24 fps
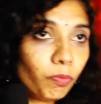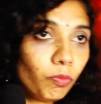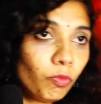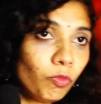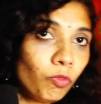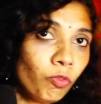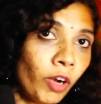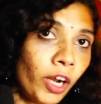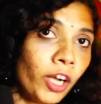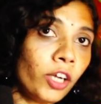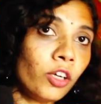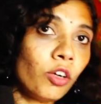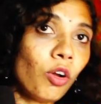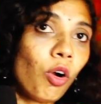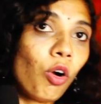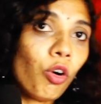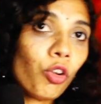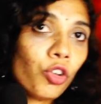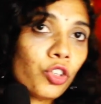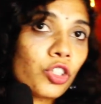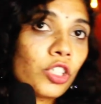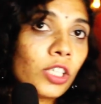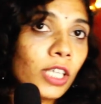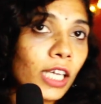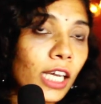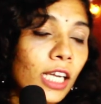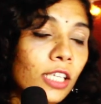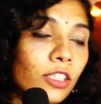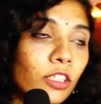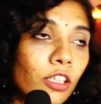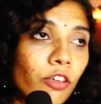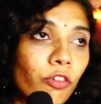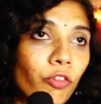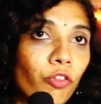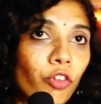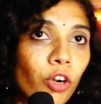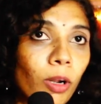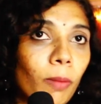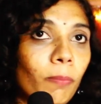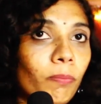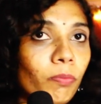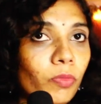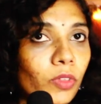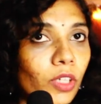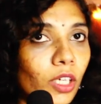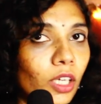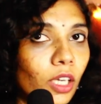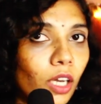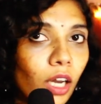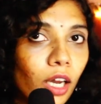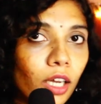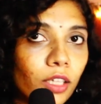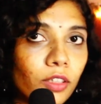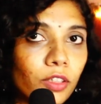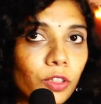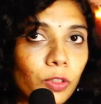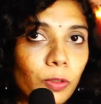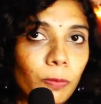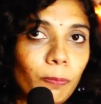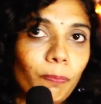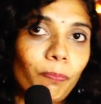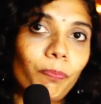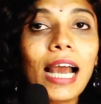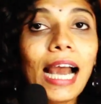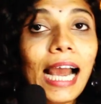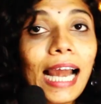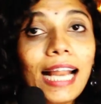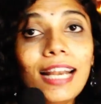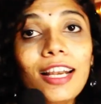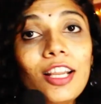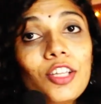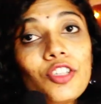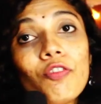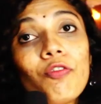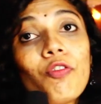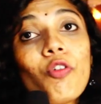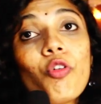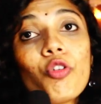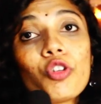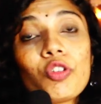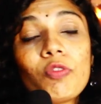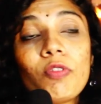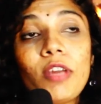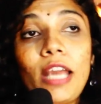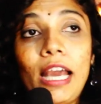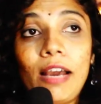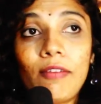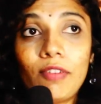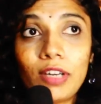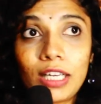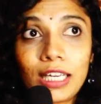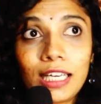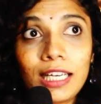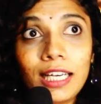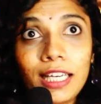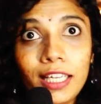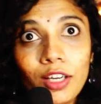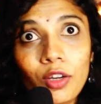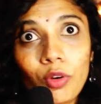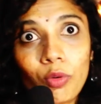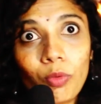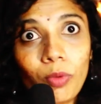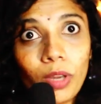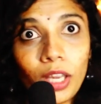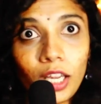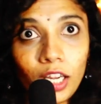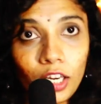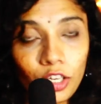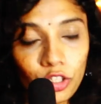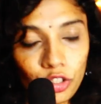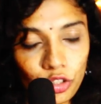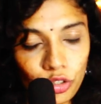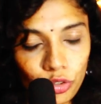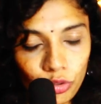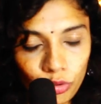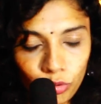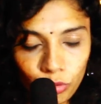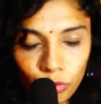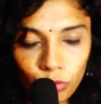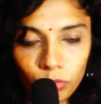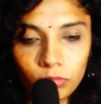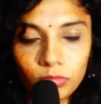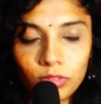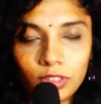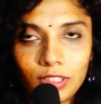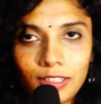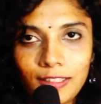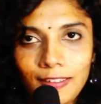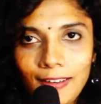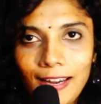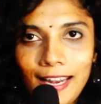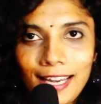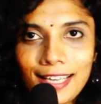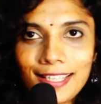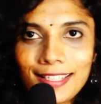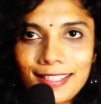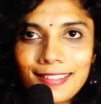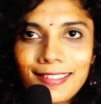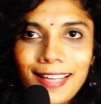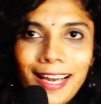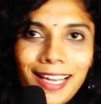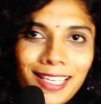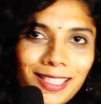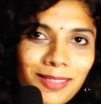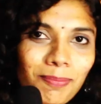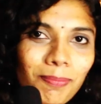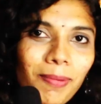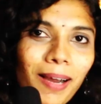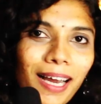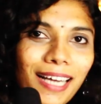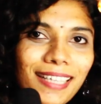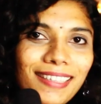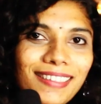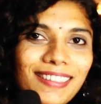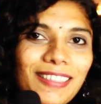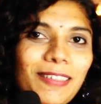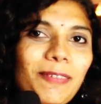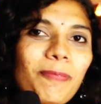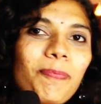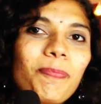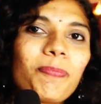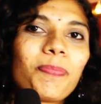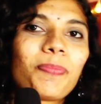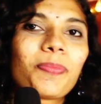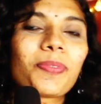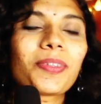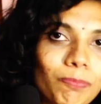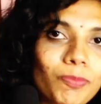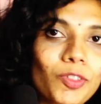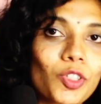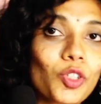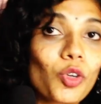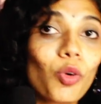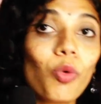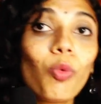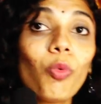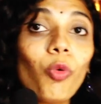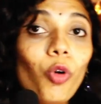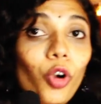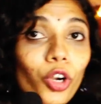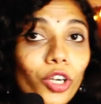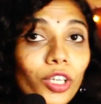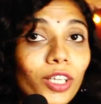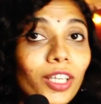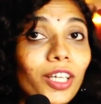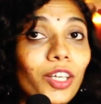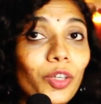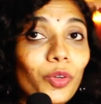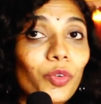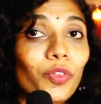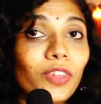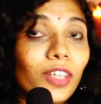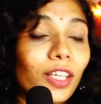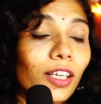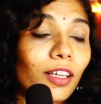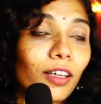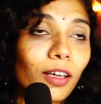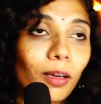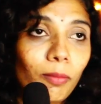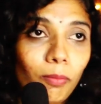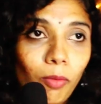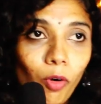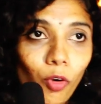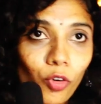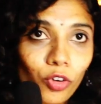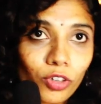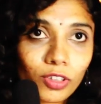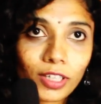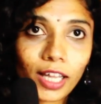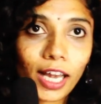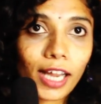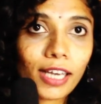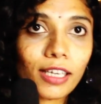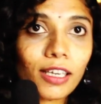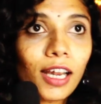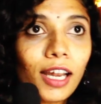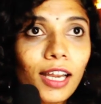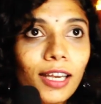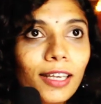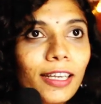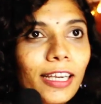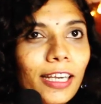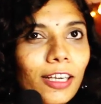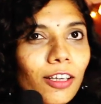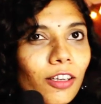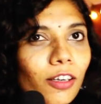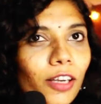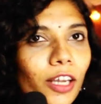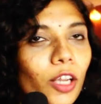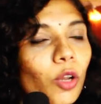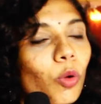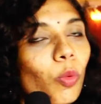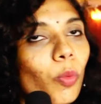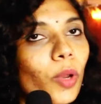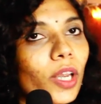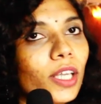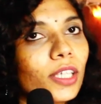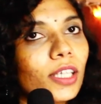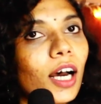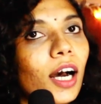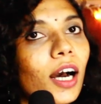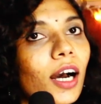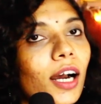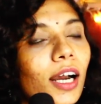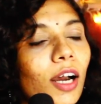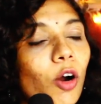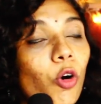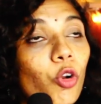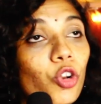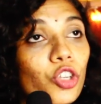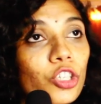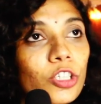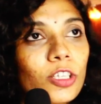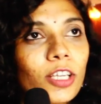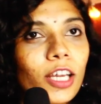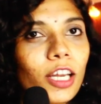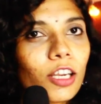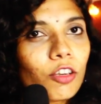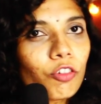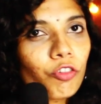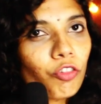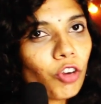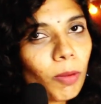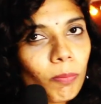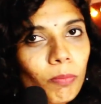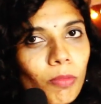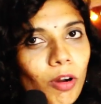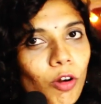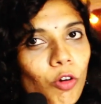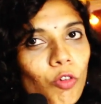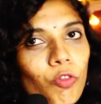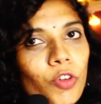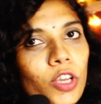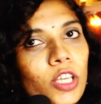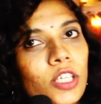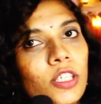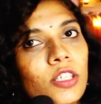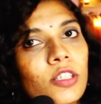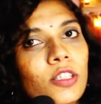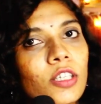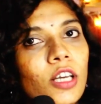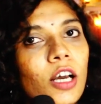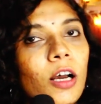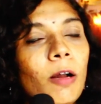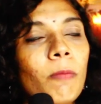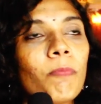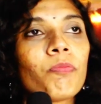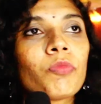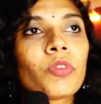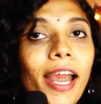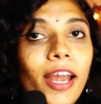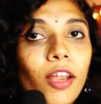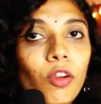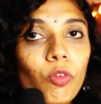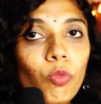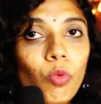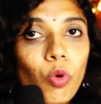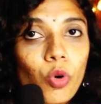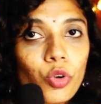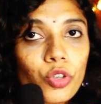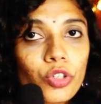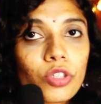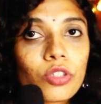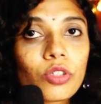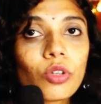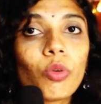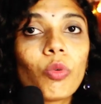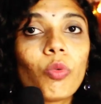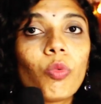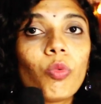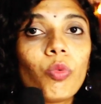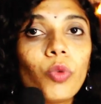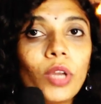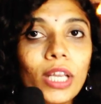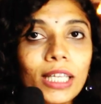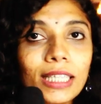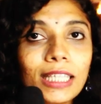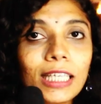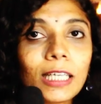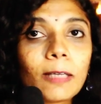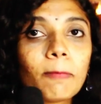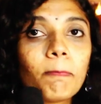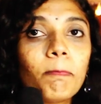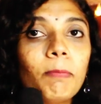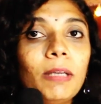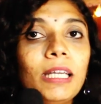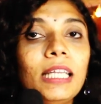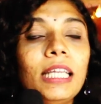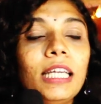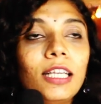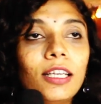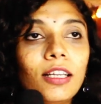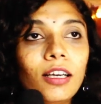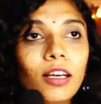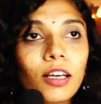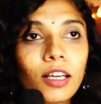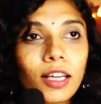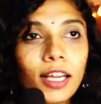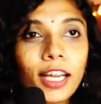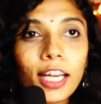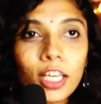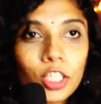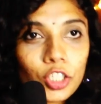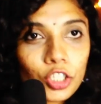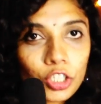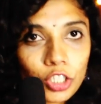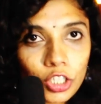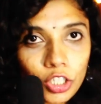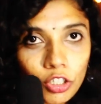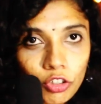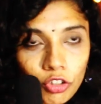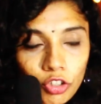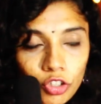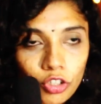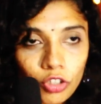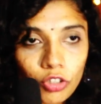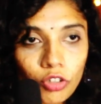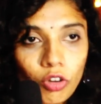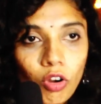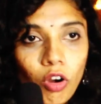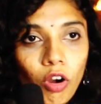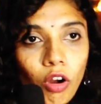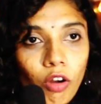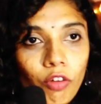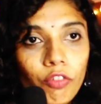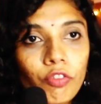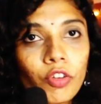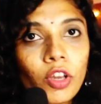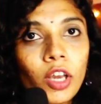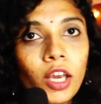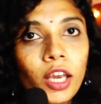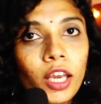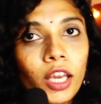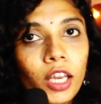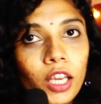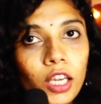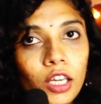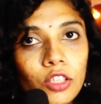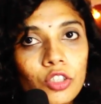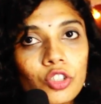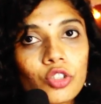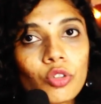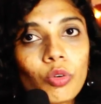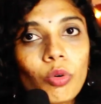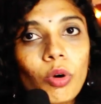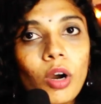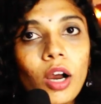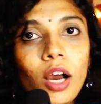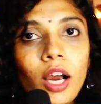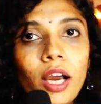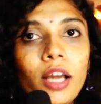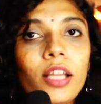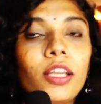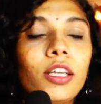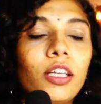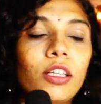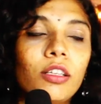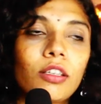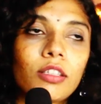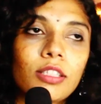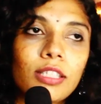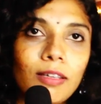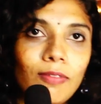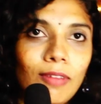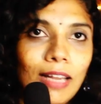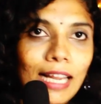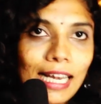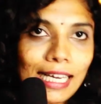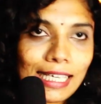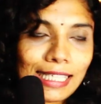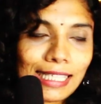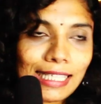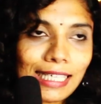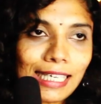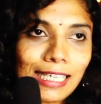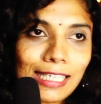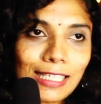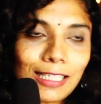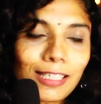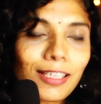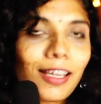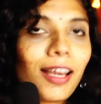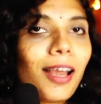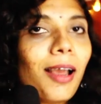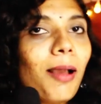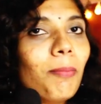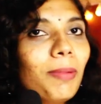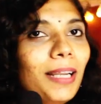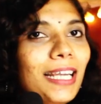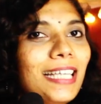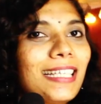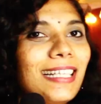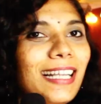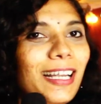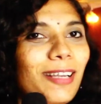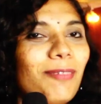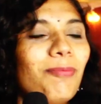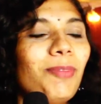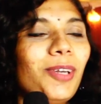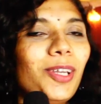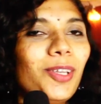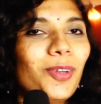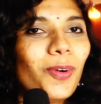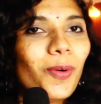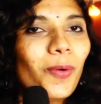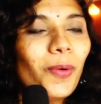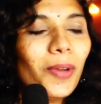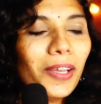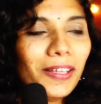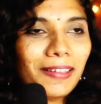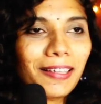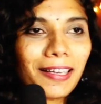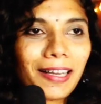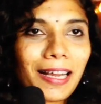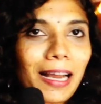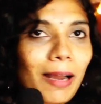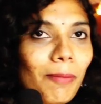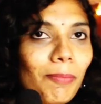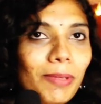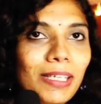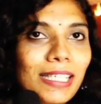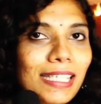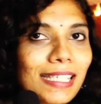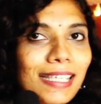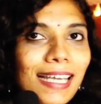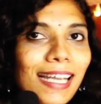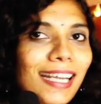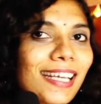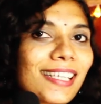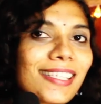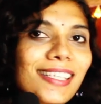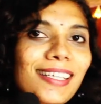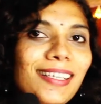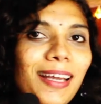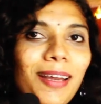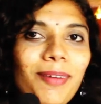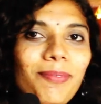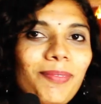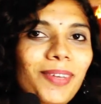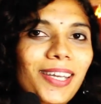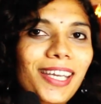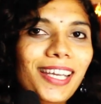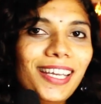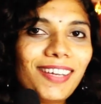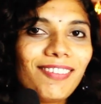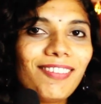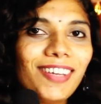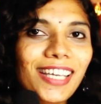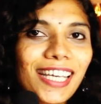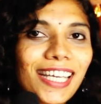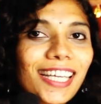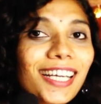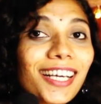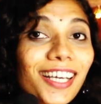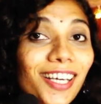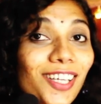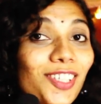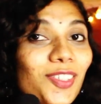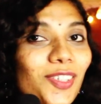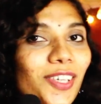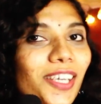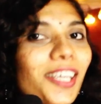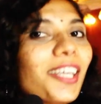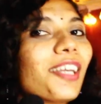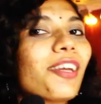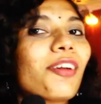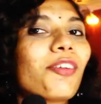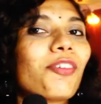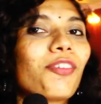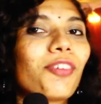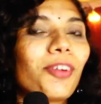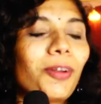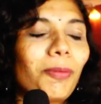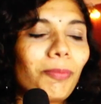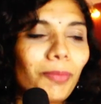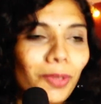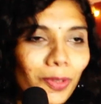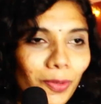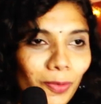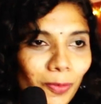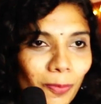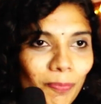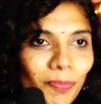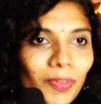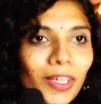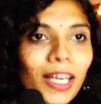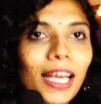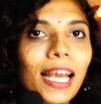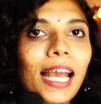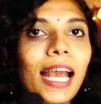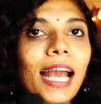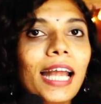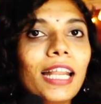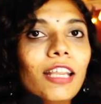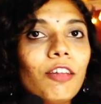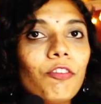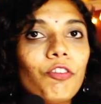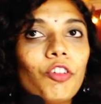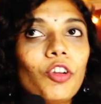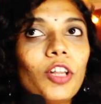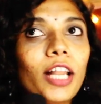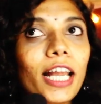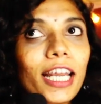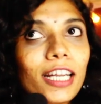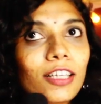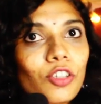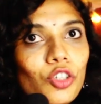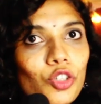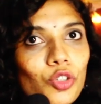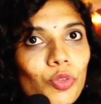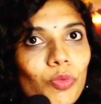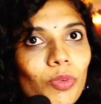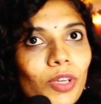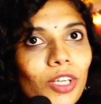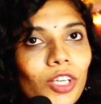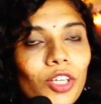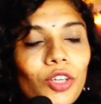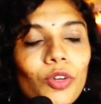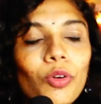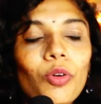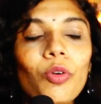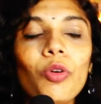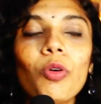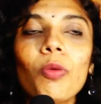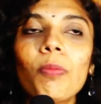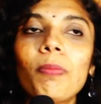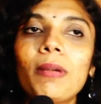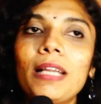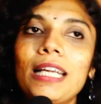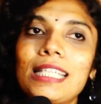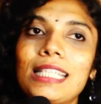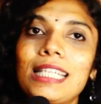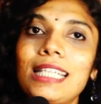one originated from the other. Unless, of course, we have a clear way to trace that path. So what do you think about that? Did Rig Veda originate from Avesta, and was the Vedic period a continuation of Indo-Aryan civilization? Please let me know in the comment section. I'm eager to hear from you. And if you like this video, please